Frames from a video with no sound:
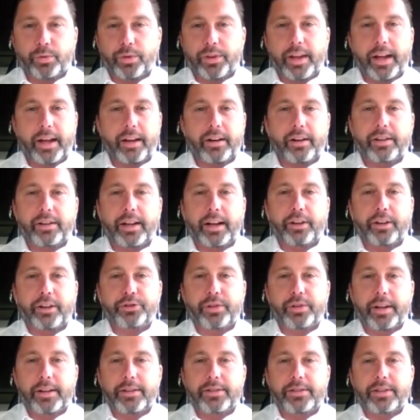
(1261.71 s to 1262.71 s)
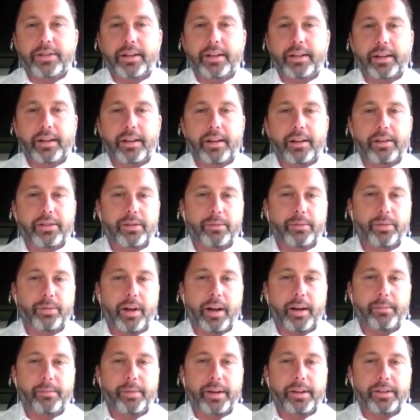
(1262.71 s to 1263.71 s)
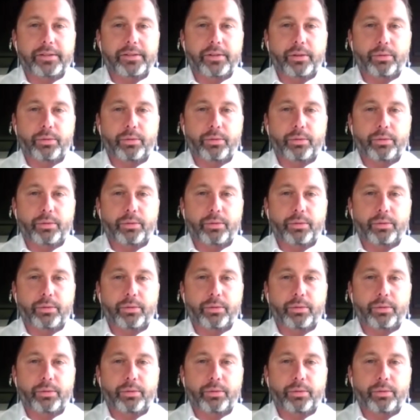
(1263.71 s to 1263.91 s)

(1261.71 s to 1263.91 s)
without a doubt transcending in the supply base.